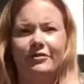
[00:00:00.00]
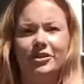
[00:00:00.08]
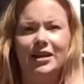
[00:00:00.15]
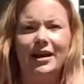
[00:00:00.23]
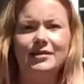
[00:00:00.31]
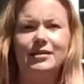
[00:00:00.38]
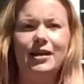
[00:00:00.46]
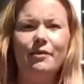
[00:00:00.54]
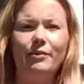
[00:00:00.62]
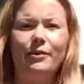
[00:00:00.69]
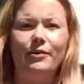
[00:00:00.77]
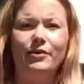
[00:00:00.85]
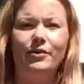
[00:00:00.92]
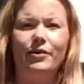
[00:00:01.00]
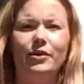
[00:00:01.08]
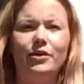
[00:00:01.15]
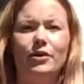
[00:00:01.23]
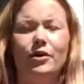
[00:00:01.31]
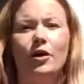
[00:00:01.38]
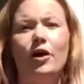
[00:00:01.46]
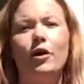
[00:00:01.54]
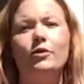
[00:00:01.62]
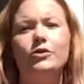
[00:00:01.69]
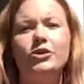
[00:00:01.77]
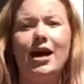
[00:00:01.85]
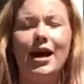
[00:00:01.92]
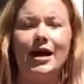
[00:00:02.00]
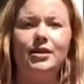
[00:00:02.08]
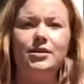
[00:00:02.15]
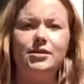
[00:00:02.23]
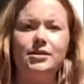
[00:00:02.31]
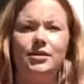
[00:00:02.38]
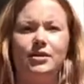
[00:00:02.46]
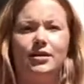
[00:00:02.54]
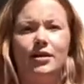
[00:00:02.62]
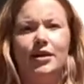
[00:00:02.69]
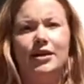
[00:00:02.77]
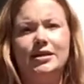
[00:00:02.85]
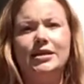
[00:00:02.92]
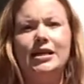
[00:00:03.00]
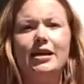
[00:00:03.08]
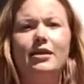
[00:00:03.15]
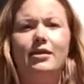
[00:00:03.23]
your legs up, hold your hands underneath